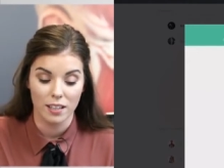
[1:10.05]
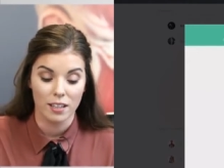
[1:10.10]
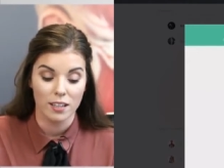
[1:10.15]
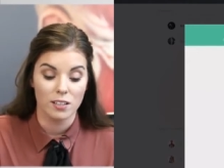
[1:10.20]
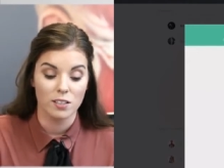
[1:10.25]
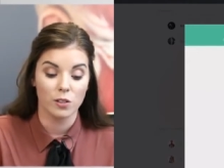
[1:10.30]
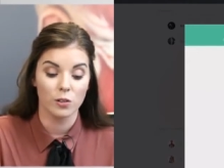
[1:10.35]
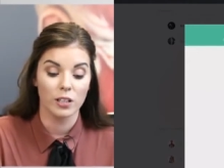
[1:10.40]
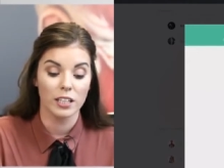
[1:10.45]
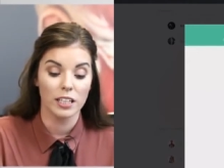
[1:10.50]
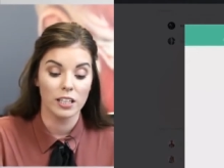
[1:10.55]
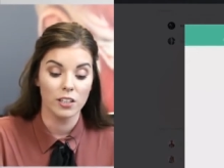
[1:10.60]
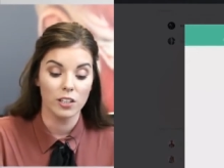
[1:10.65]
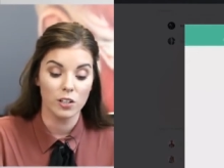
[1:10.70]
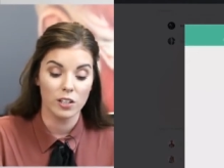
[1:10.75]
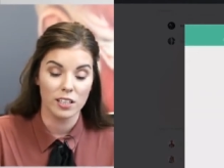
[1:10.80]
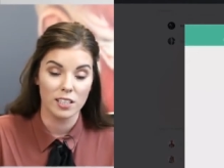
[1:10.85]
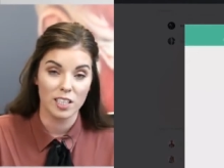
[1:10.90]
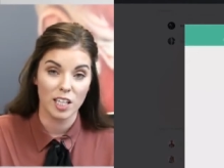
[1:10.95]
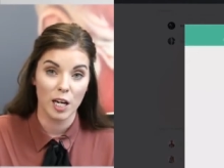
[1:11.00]
So here you
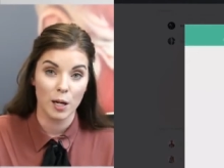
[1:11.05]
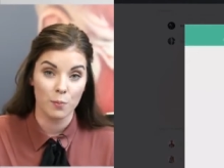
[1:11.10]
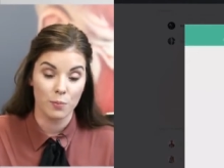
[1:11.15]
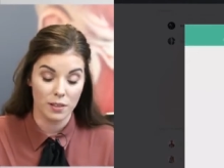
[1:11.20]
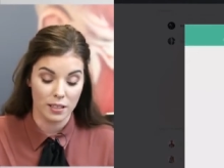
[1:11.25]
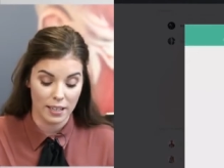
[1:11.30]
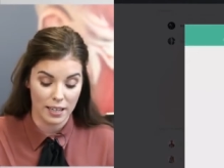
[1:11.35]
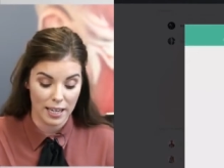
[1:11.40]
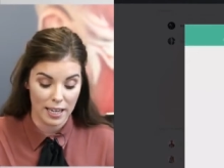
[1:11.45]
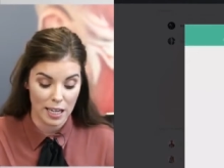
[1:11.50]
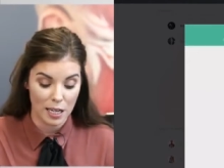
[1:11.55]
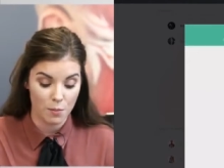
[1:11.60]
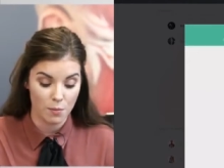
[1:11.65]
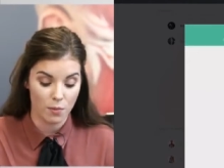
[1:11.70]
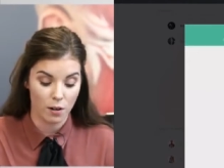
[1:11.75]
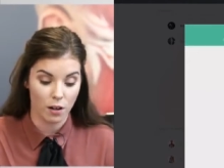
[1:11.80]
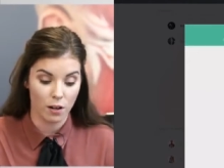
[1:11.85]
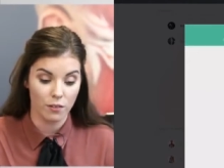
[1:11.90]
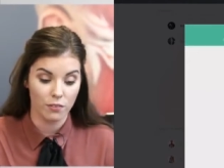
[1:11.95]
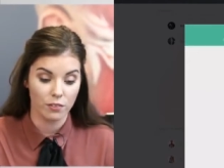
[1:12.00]
can type the
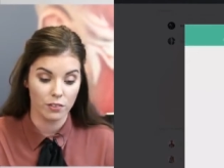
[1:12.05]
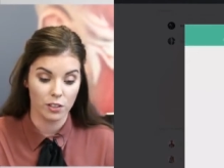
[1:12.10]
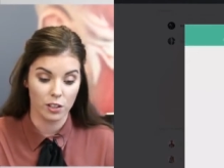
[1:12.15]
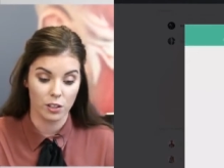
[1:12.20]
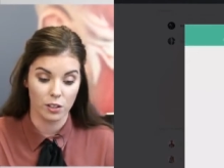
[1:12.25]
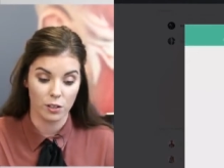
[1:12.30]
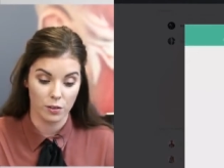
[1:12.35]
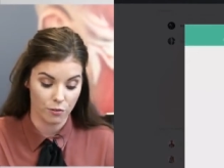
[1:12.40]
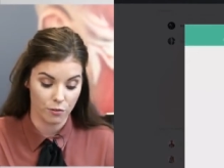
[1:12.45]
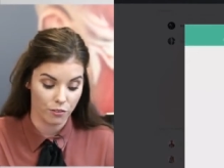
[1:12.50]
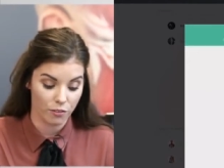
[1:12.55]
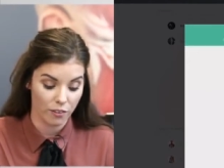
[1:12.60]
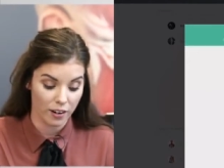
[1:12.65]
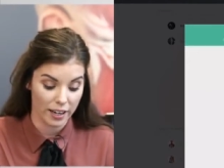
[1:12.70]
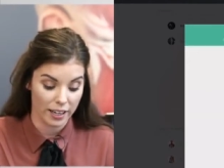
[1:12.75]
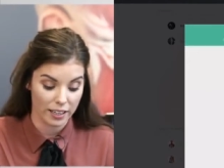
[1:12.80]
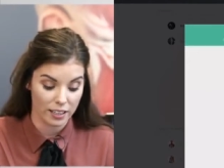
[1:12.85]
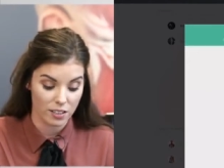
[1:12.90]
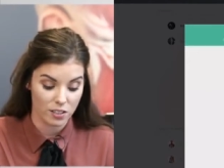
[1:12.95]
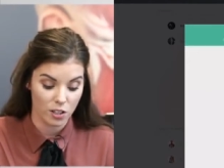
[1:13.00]
name of your
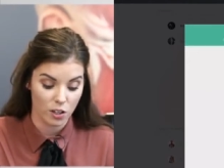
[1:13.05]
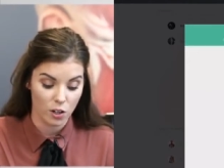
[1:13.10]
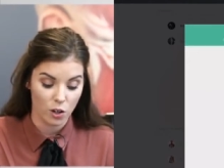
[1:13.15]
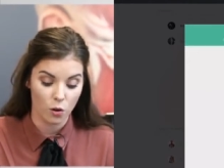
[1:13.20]
friend